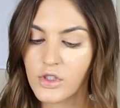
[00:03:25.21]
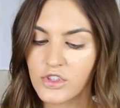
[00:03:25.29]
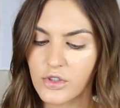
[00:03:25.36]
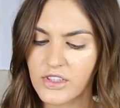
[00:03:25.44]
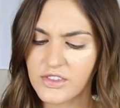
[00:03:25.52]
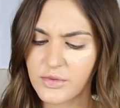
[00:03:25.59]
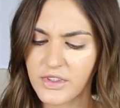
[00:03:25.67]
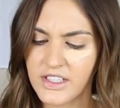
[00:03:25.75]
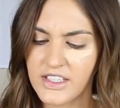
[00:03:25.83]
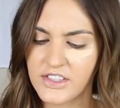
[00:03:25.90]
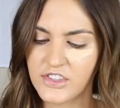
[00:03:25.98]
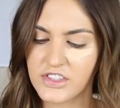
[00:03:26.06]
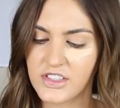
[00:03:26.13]
So this really
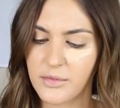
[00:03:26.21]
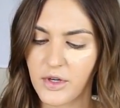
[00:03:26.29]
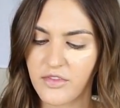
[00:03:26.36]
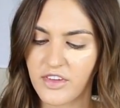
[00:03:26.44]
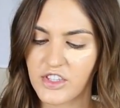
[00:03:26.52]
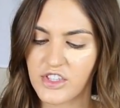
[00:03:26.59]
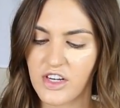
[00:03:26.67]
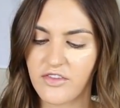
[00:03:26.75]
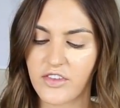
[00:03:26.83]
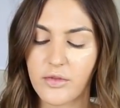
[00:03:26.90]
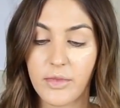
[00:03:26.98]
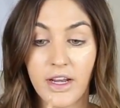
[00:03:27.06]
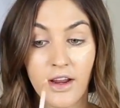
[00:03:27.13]
is just the perfect shade
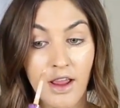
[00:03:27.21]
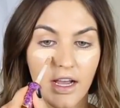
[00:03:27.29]
for me.